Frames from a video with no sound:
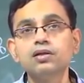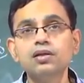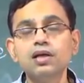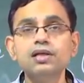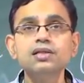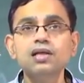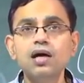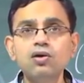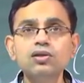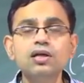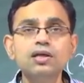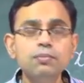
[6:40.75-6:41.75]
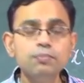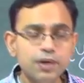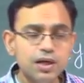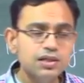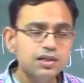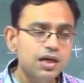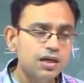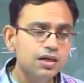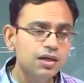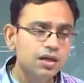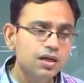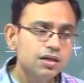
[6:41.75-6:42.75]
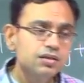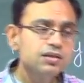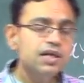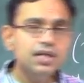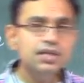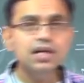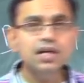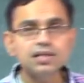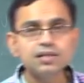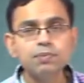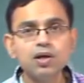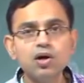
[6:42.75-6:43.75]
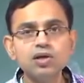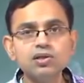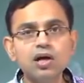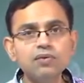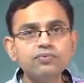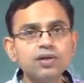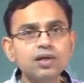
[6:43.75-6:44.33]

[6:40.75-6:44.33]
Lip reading: that is how the temperature changes because of